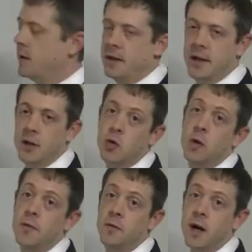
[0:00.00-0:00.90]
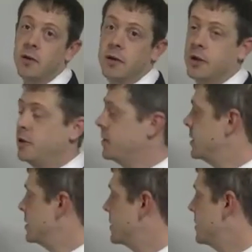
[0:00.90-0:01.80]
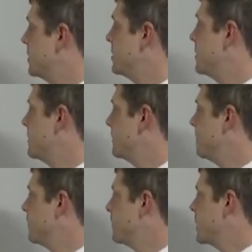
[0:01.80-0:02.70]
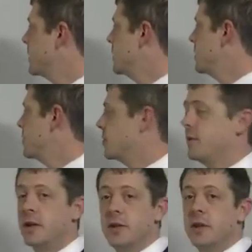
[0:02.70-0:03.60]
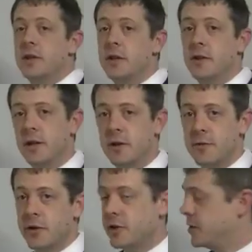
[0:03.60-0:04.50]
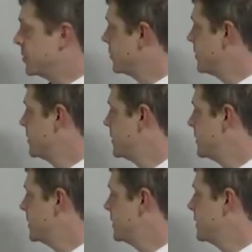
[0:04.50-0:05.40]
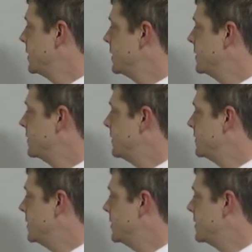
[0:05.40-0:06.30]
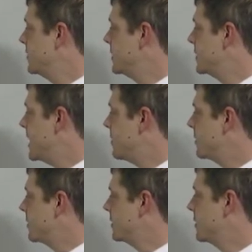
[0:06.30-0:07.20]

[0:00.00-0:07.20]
takes 24 hours to do this. So 360 degrees for a circle is 15 degrees an hour.